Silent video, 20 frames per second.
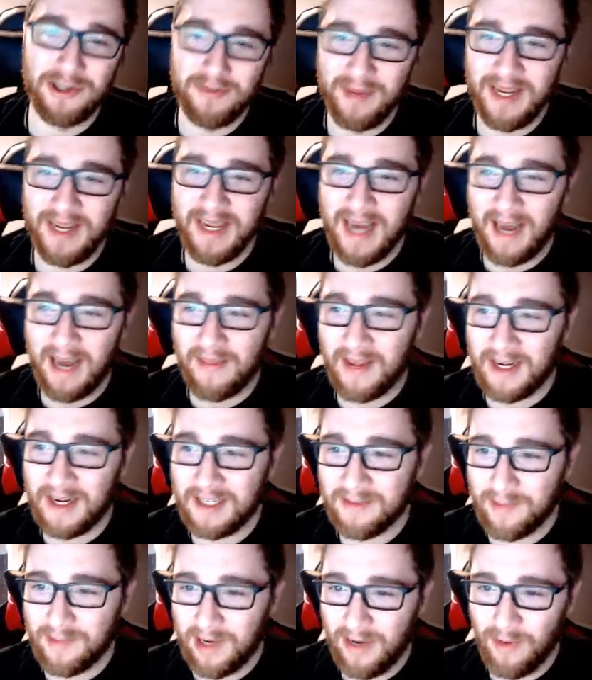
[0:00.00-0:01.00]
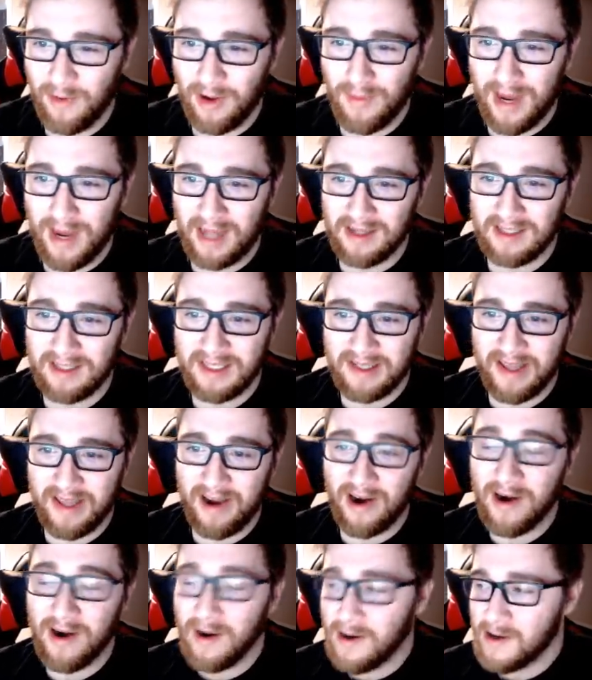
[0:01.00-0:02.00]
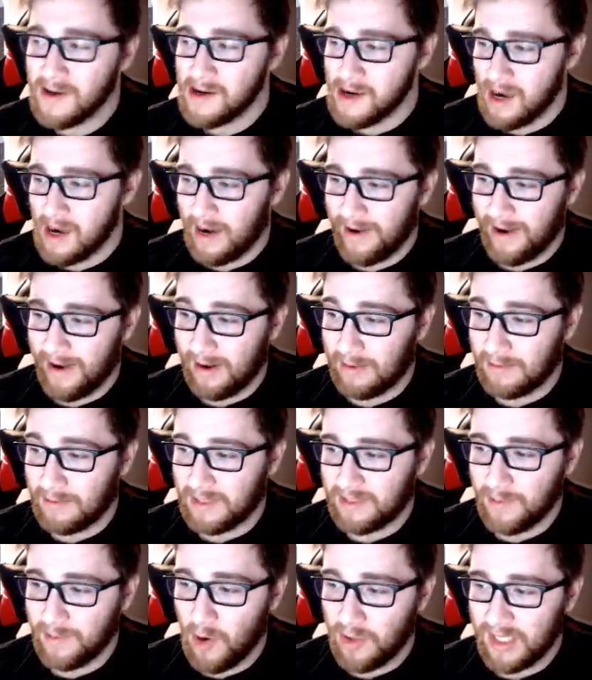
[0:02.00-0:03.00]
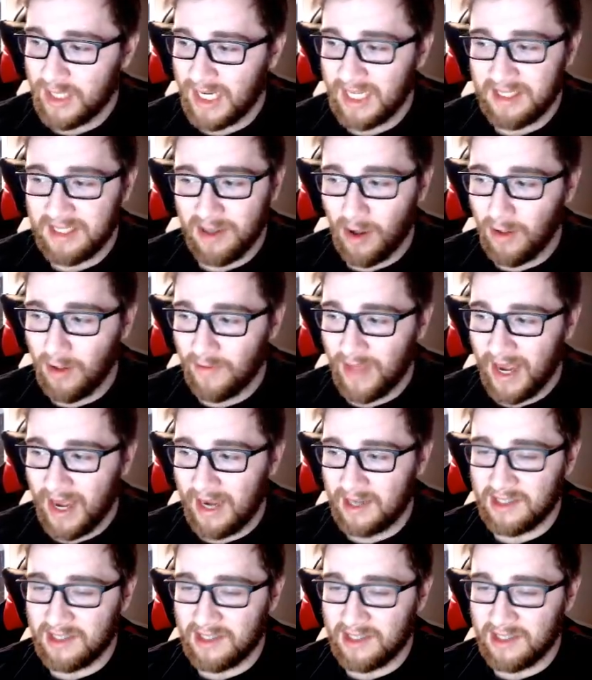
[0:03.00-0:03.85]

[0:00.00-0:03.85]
be. I think it's pretty well balanced there. Smoke nades, all of that, it's